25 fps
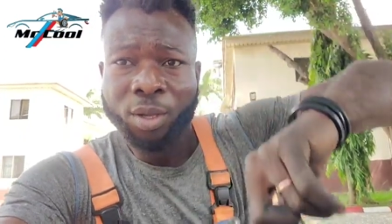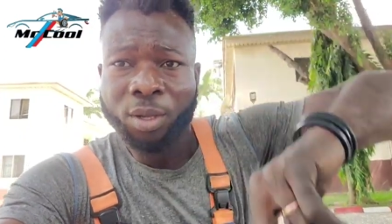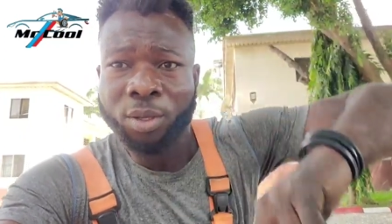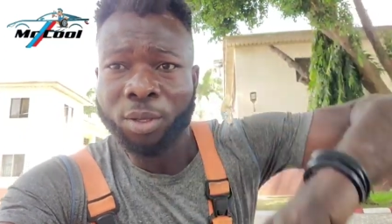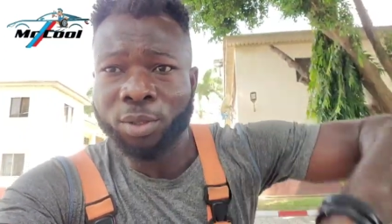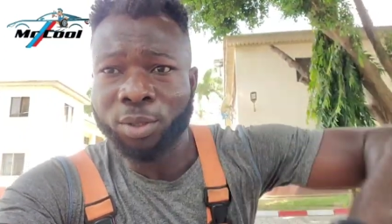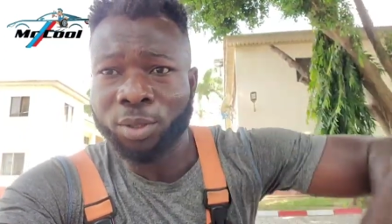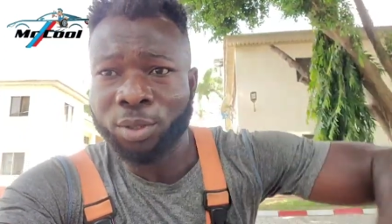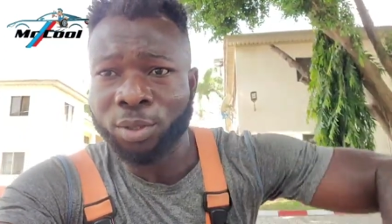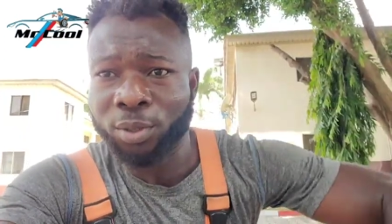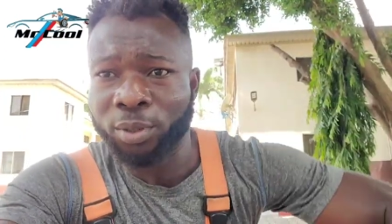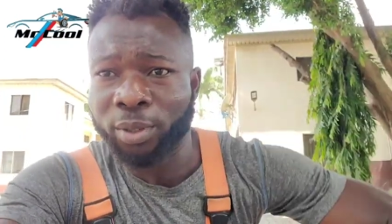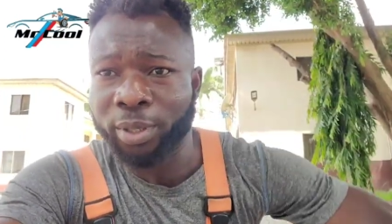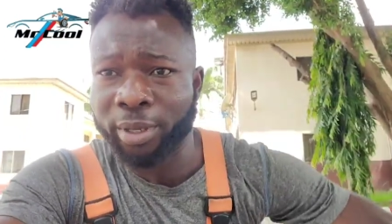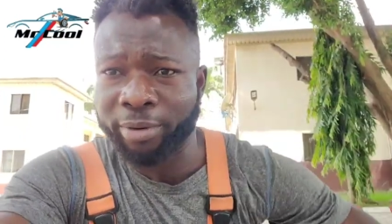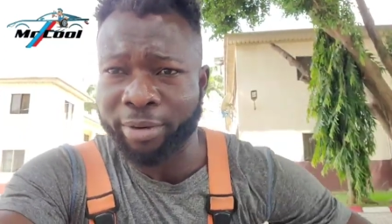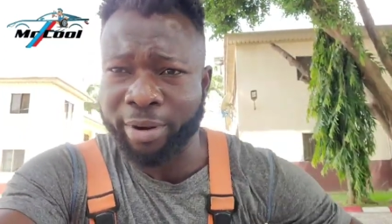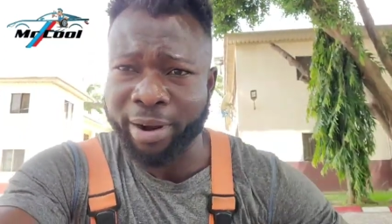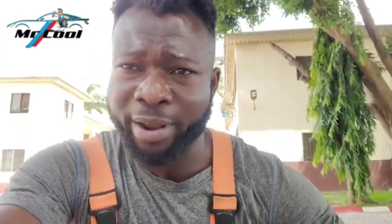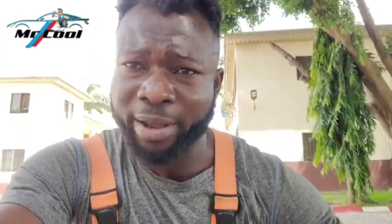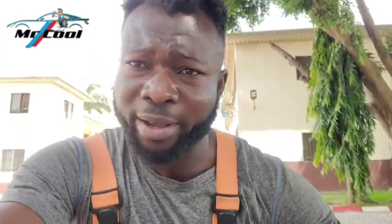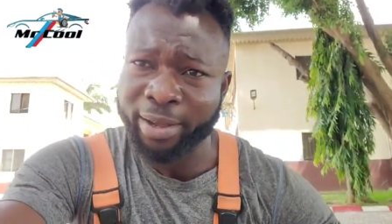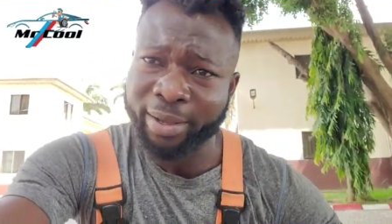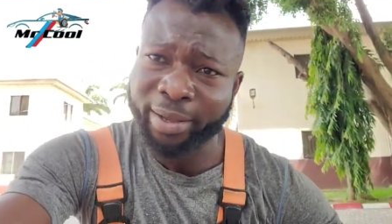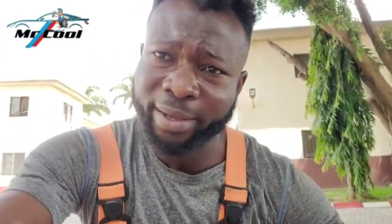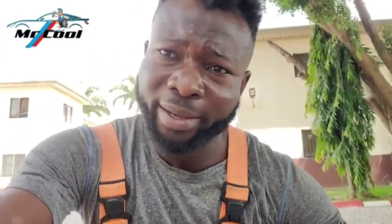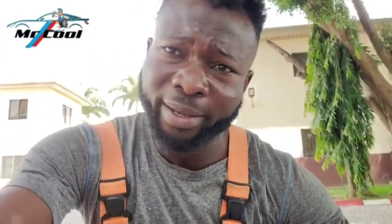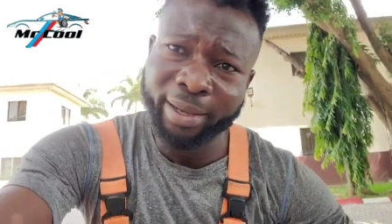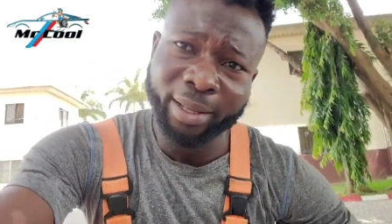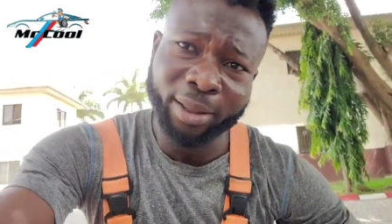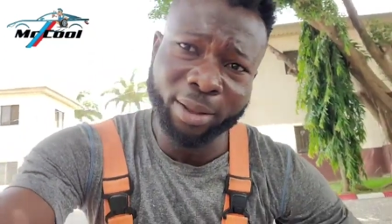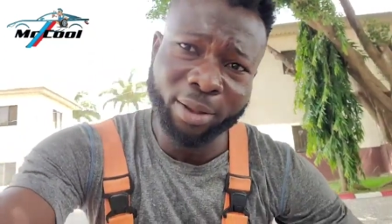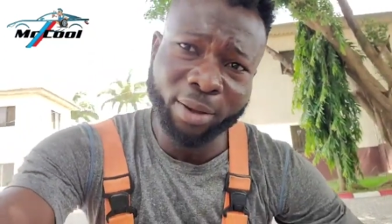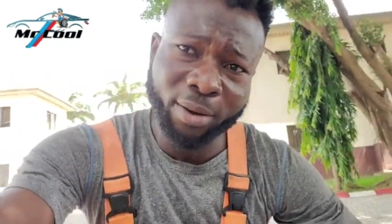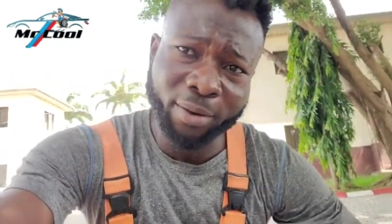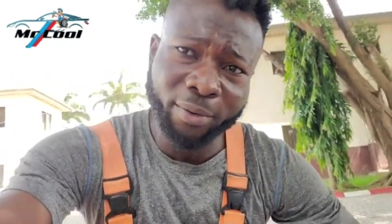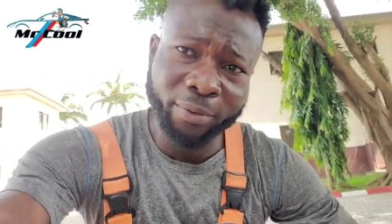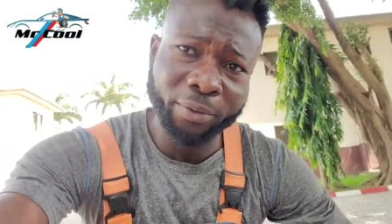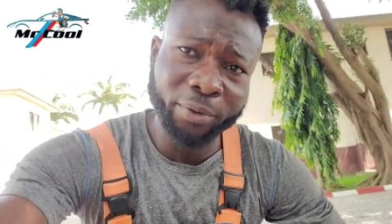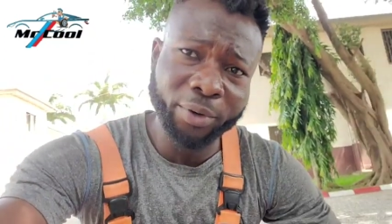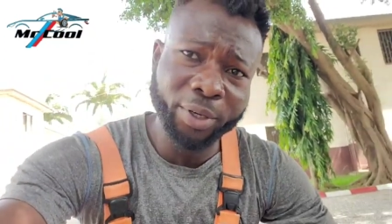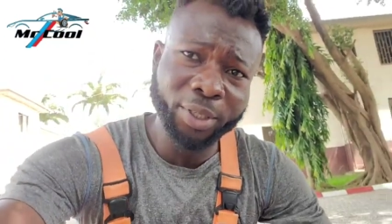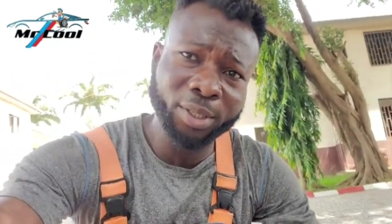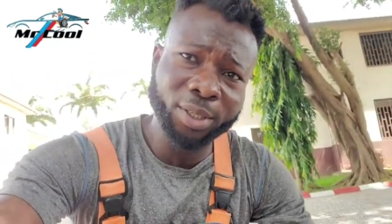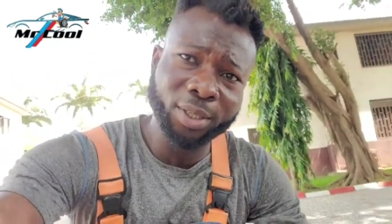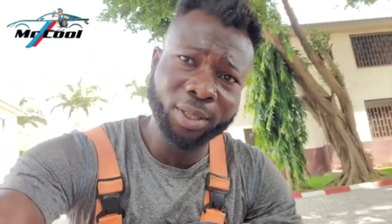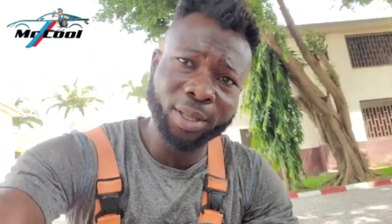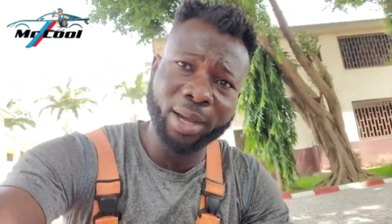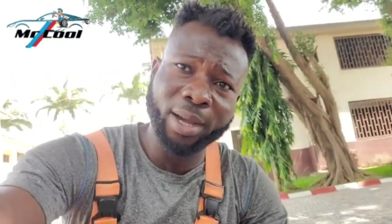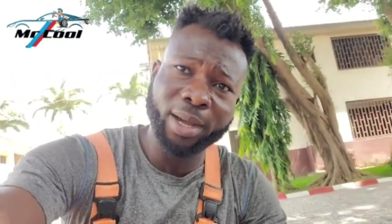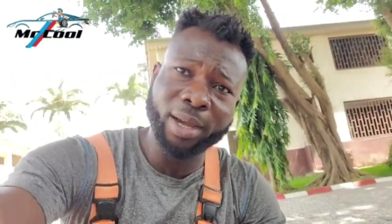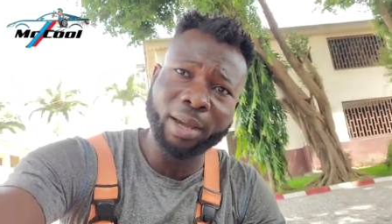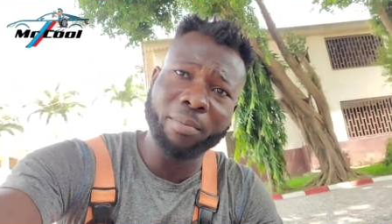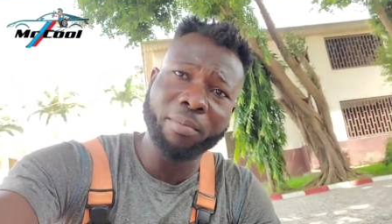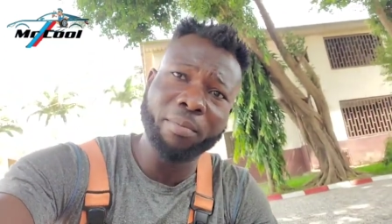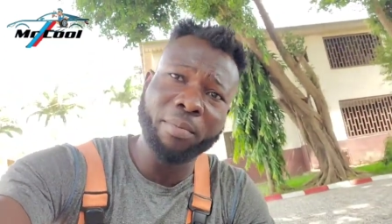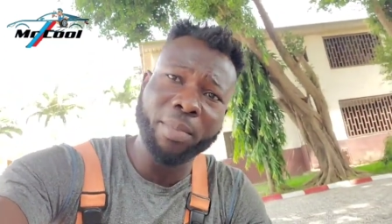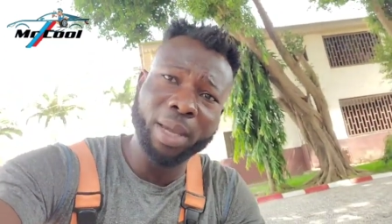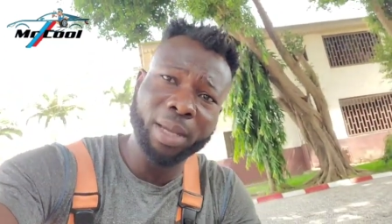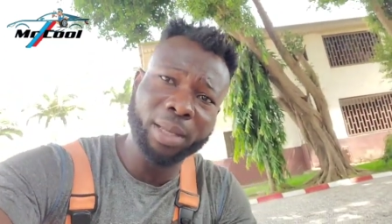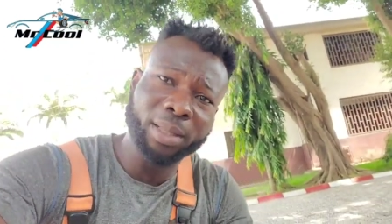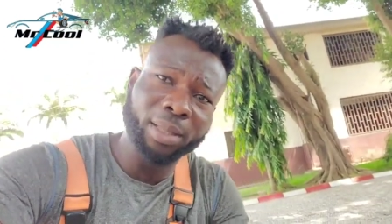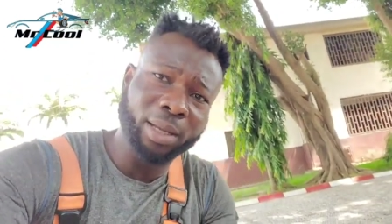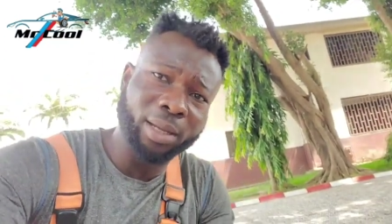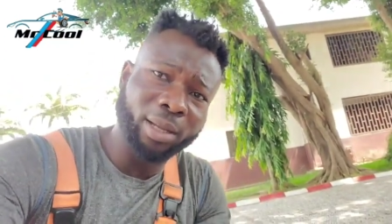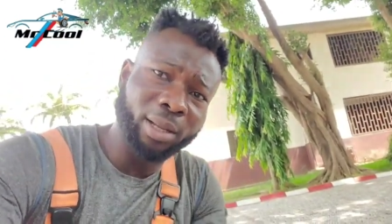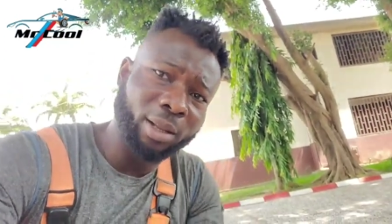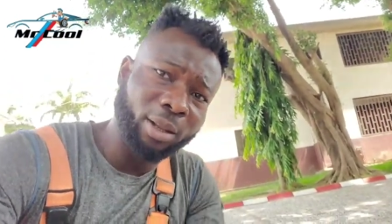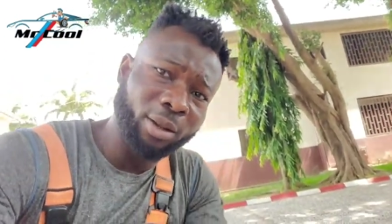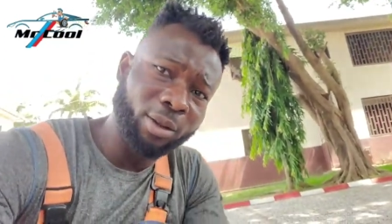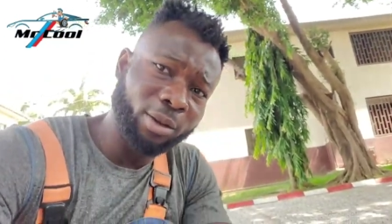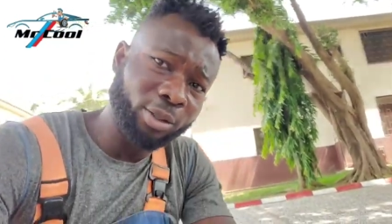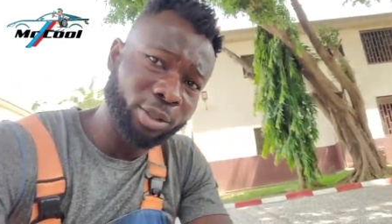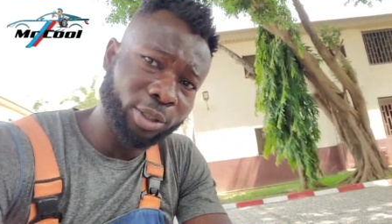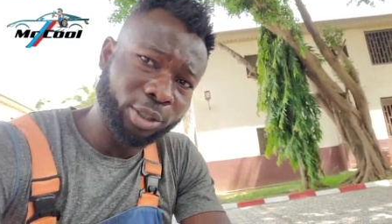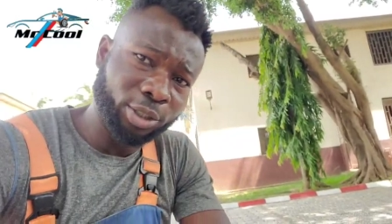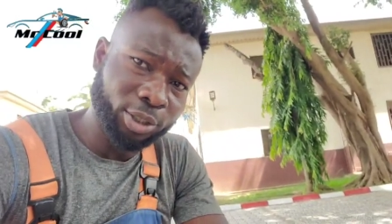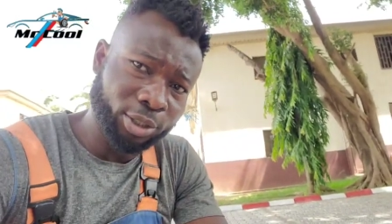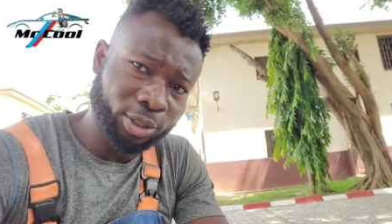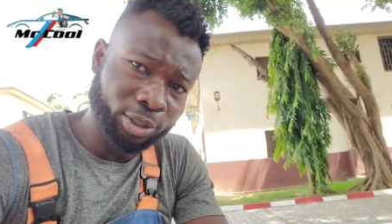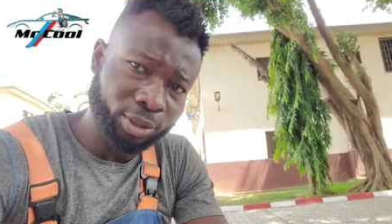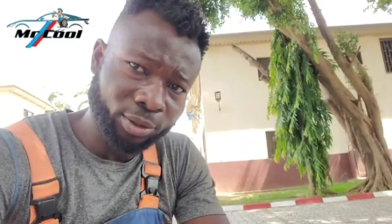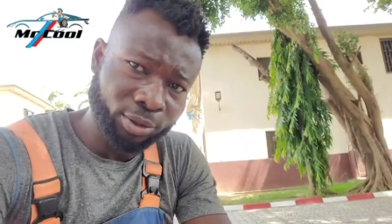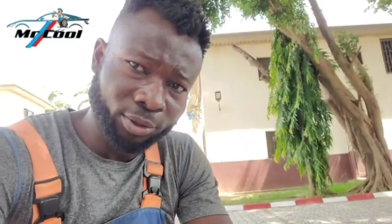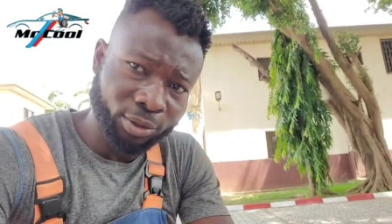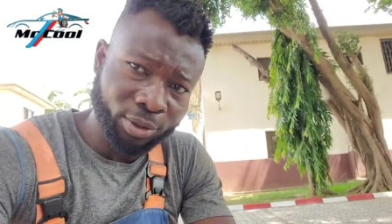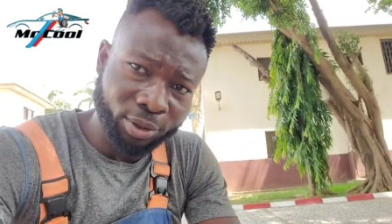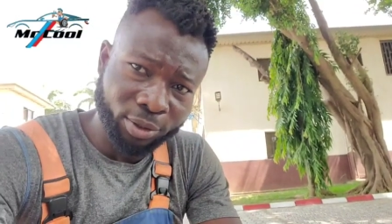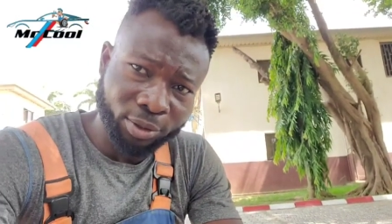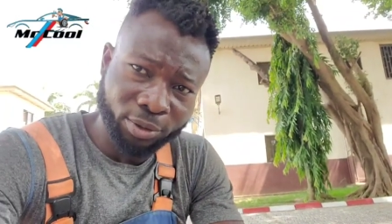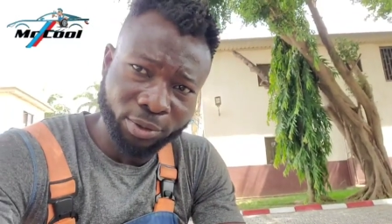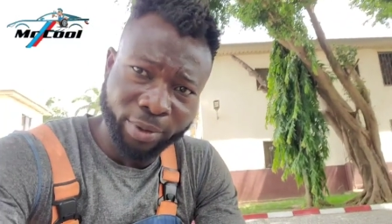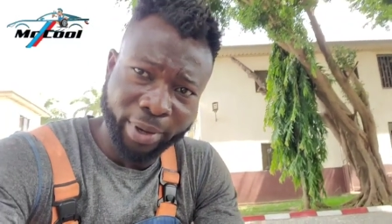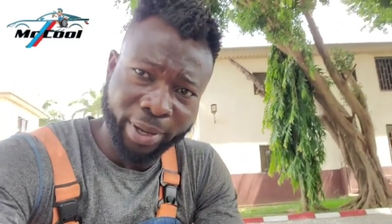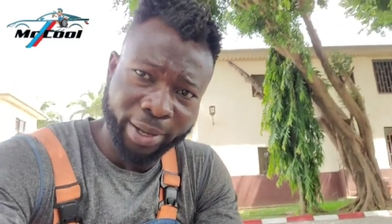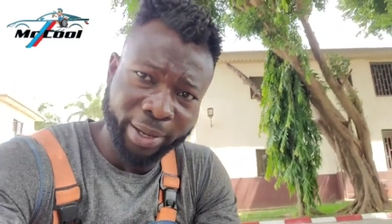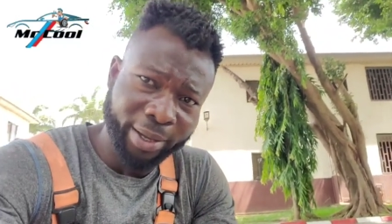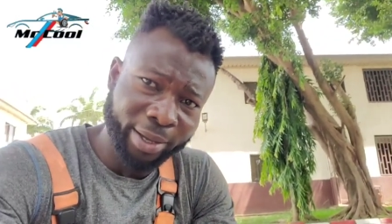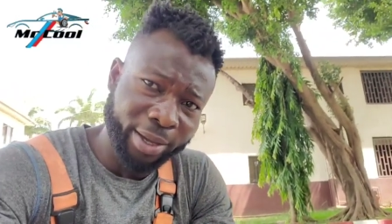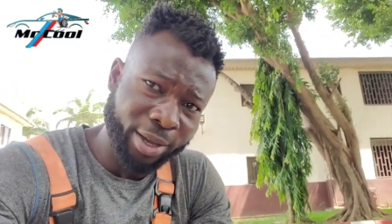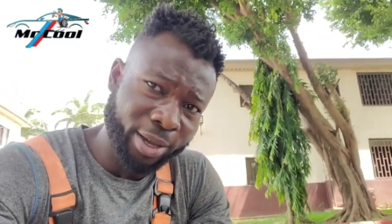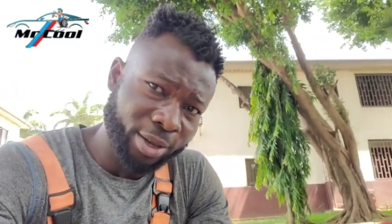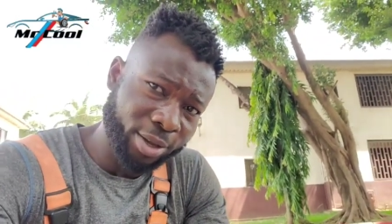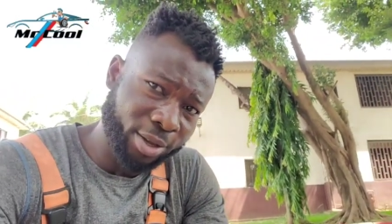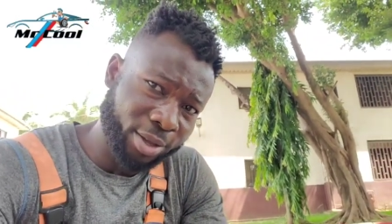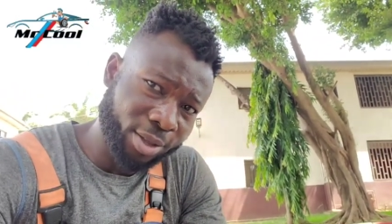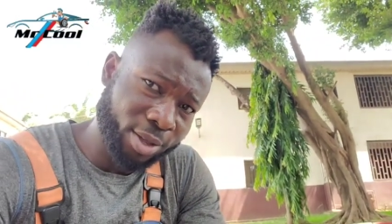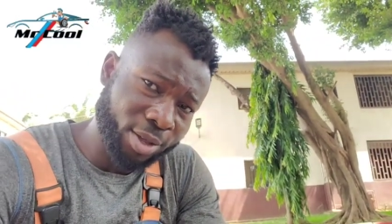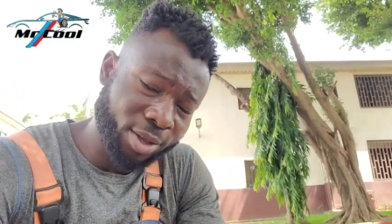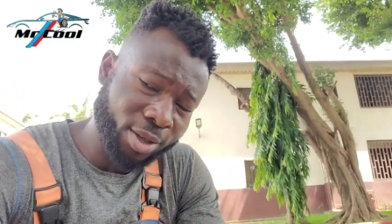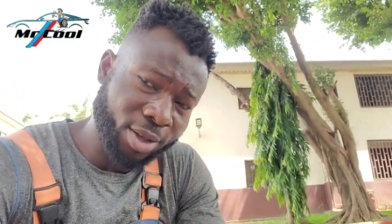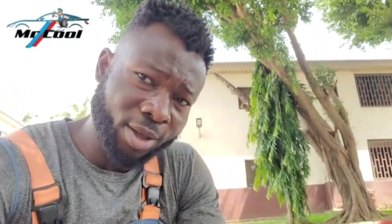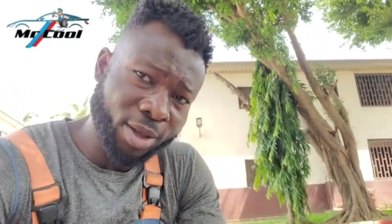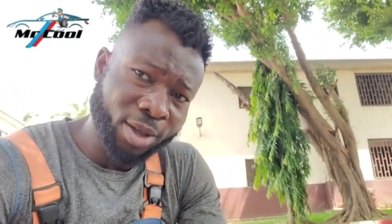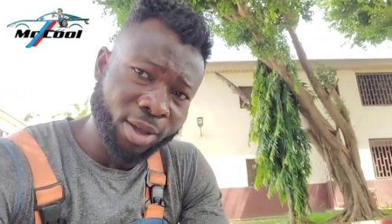So there are a lot of reasons that can make the clutch not to engage.